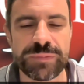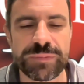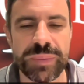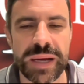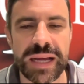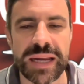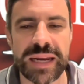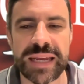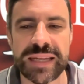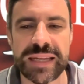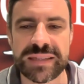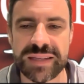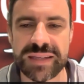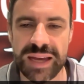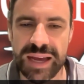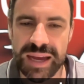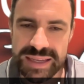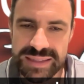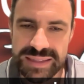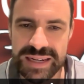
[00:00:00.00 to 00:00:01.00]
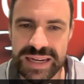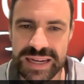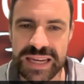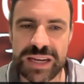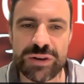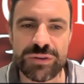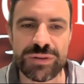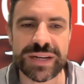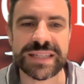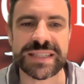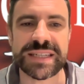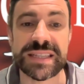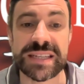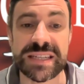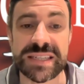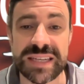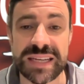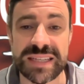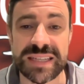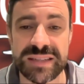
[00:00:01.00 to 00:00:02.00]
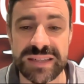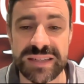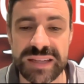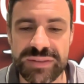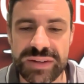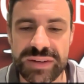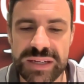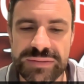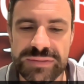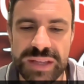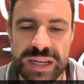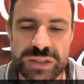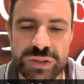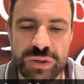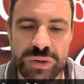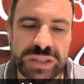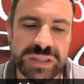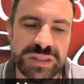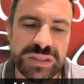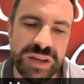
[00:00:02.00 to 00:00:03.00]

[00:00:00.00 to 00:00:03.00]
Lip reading: but it's an increase in the sensitivity of that joint.